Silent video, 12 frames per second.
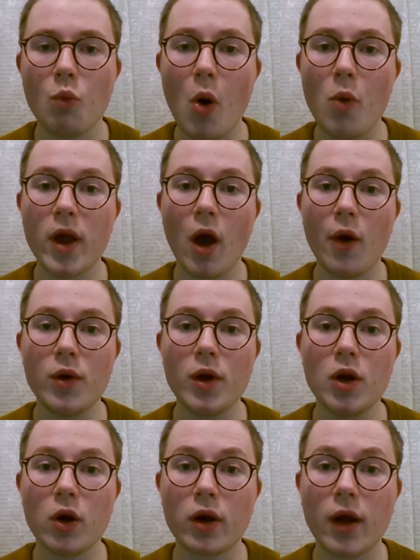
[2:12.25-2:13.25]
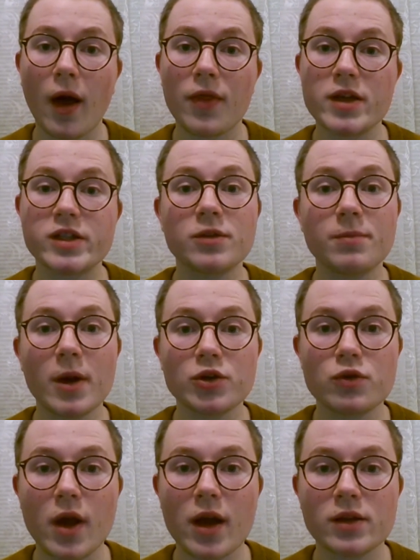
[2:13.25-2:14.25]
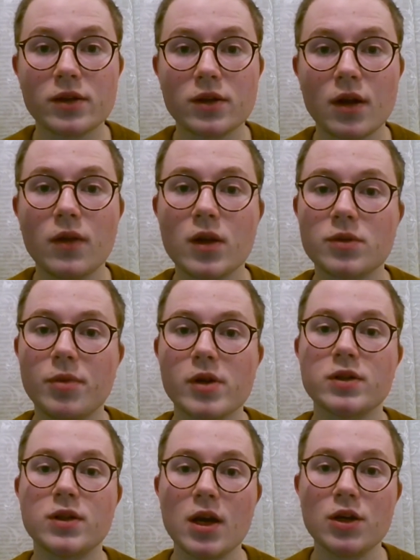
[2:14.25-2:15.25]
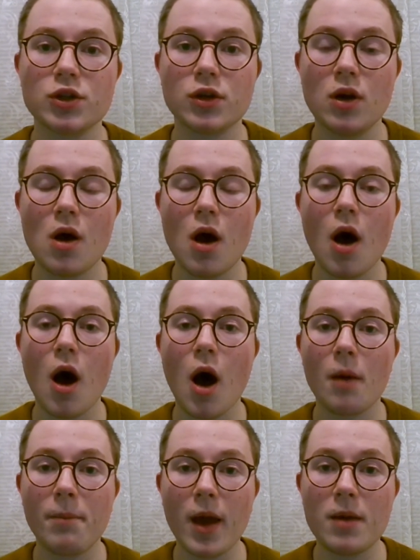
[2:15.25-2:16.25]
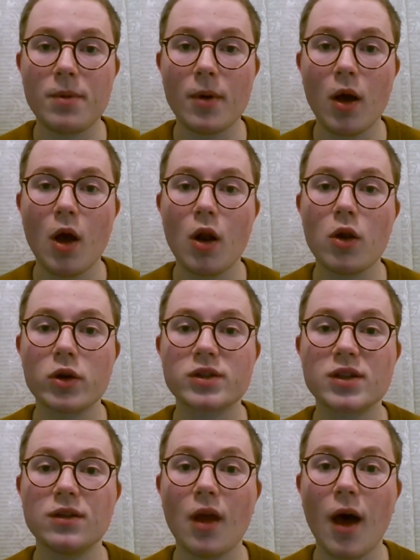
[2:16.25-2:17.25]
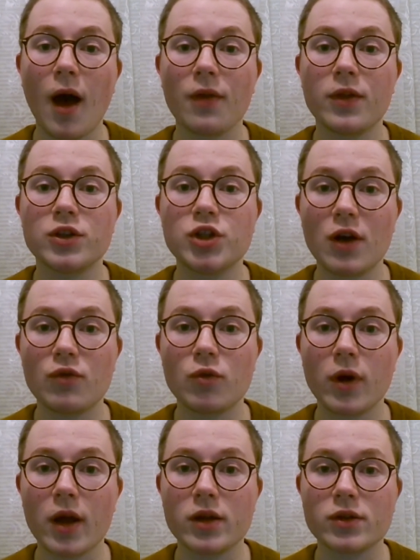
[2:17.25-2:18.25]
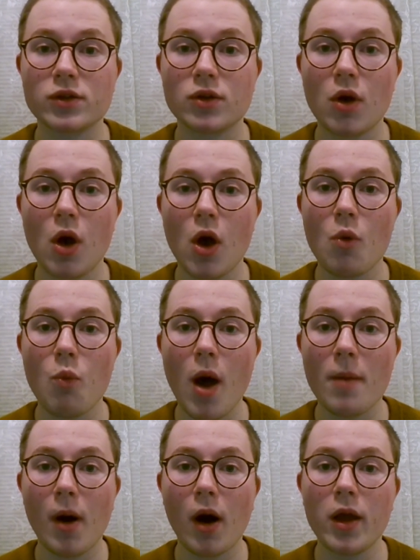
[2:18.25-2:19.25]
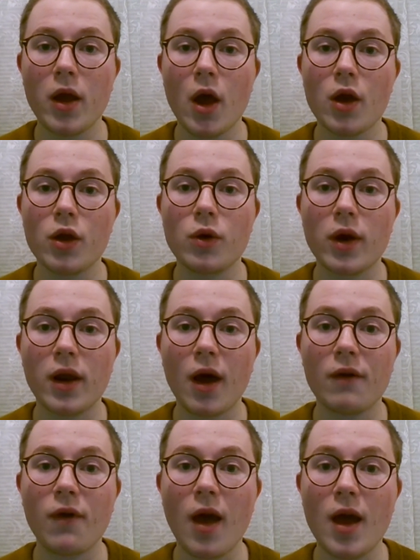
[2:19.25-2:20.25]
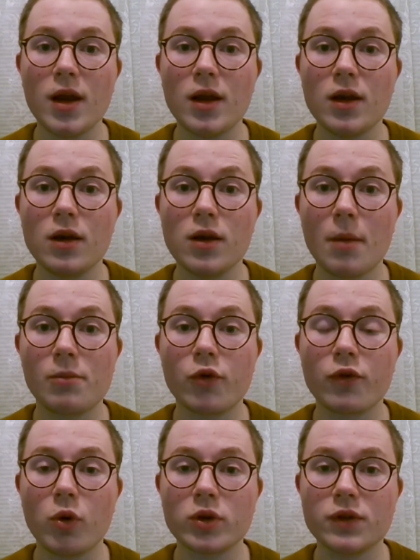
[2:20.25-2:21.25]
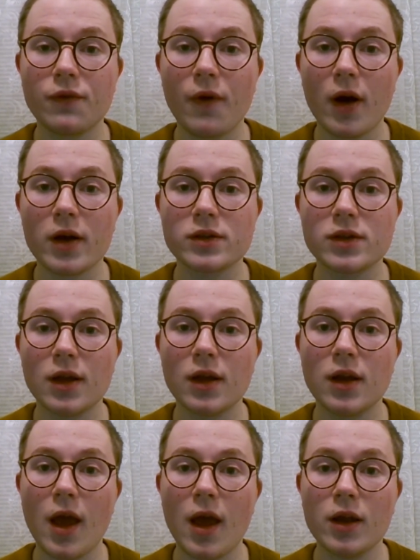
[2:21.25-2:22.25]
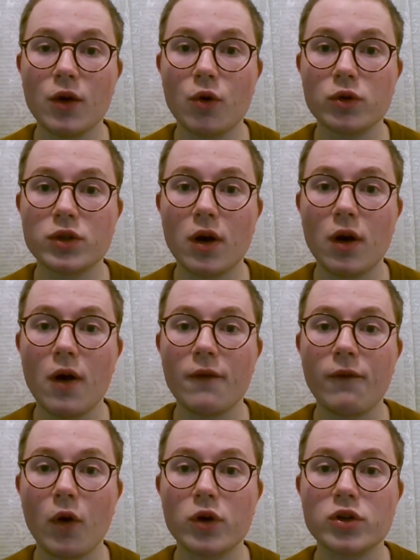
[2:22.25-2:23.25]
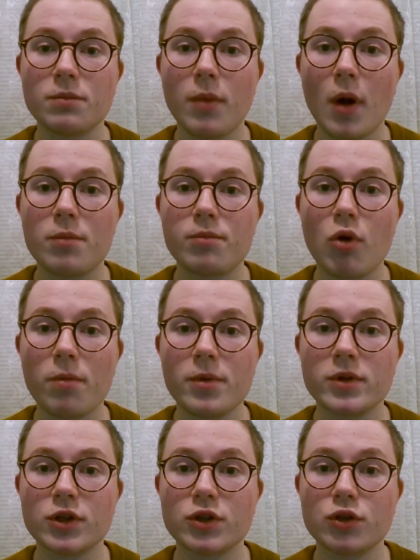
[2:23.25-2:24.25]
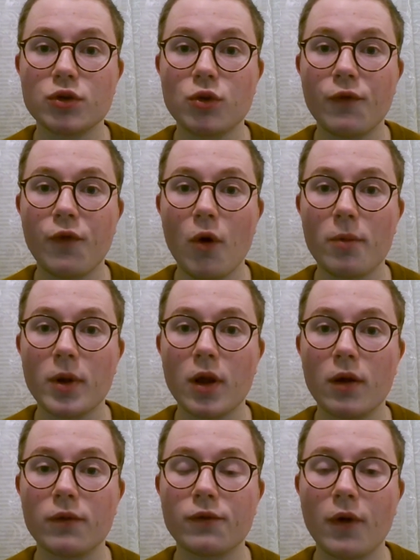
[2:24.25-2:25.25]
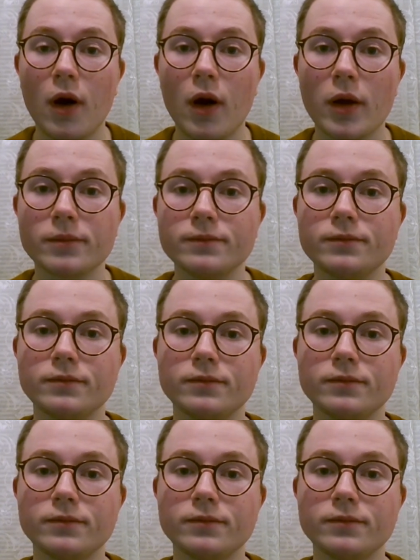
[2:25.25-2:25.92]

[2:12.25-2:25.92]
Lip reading: While we only look at this special case in this presentation, our paper looks at the general case, whereby you can have any number of quantifiers in any order followed by a propositional formula phi.